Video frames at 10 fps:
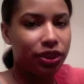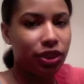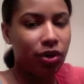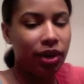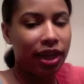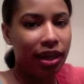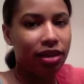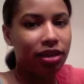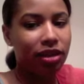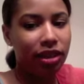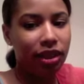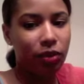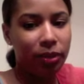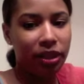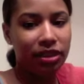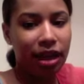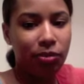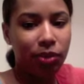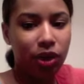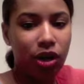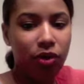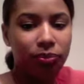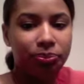So again, the link will be down below.